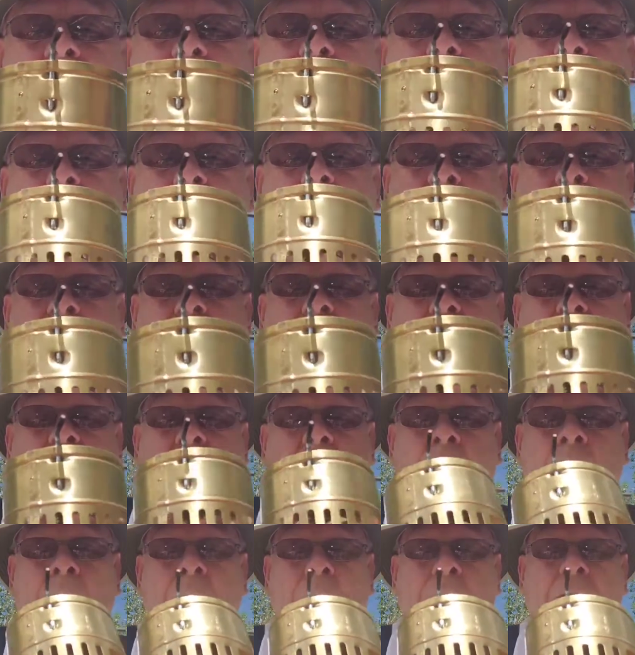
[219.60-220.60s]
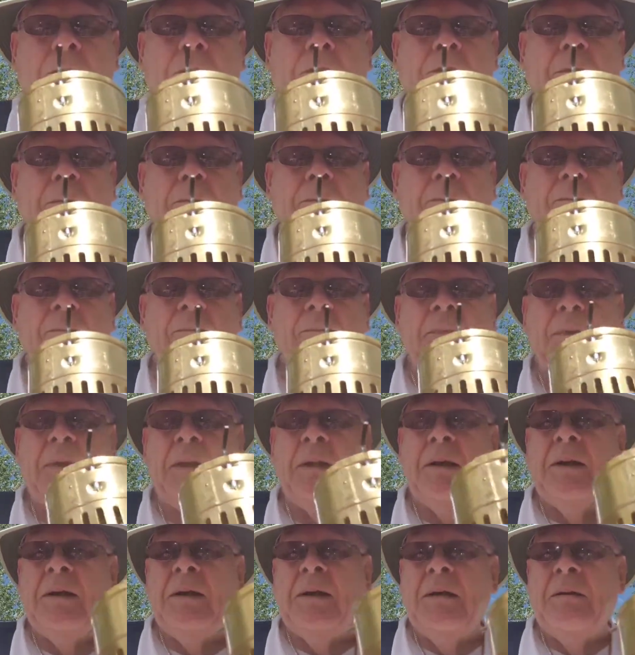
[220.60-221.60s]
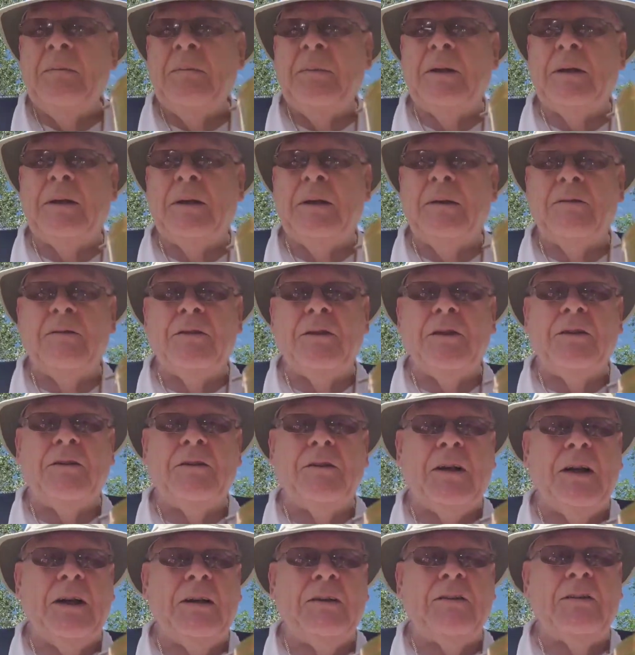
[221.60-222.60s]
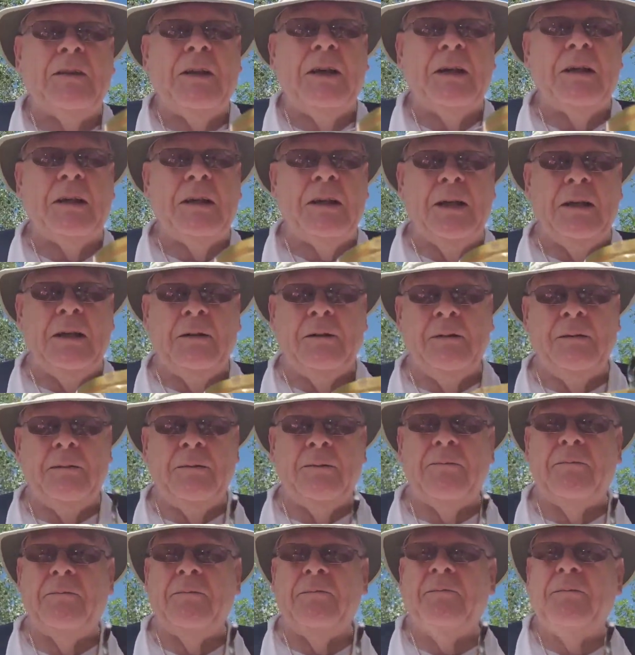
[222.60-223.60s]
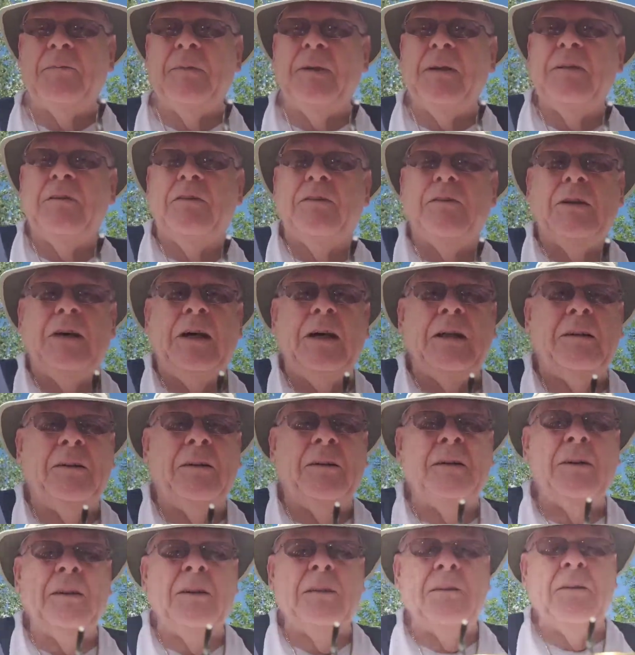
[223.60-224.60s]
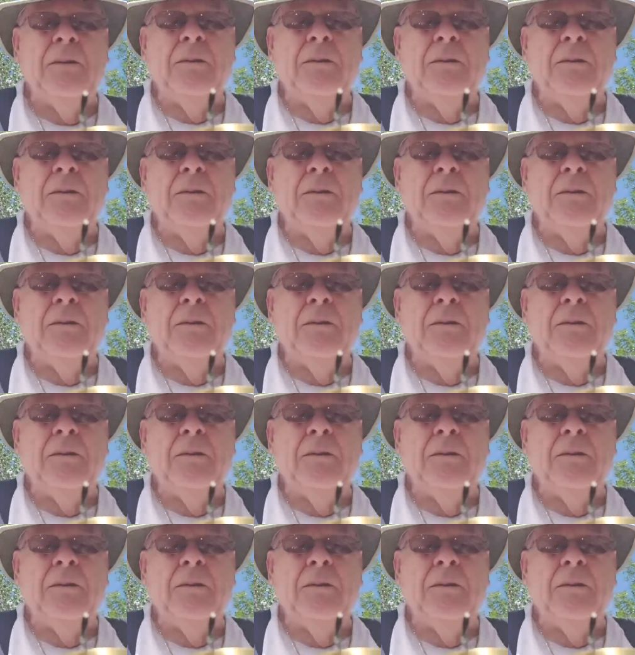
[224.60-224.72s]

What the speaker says: spans outwards because of the size of that kettle. It sat on it